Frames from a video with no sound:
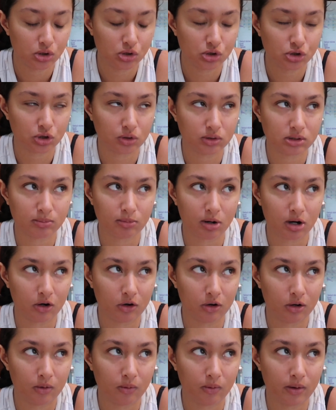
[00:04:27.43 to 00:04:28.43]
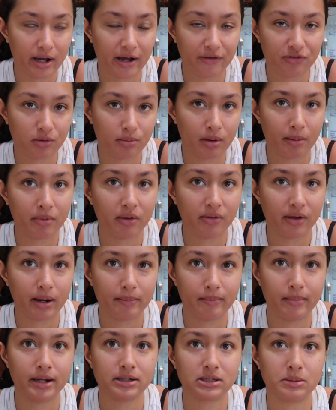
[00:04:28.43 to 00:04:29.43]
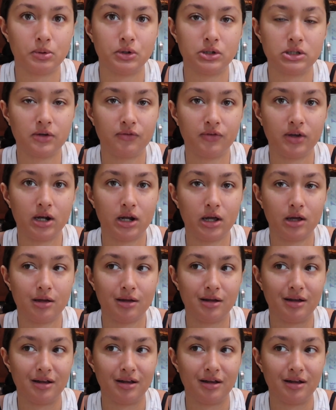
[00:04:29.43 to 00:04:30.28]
So tomorrow I have to remember that I'm not supposed to feed it,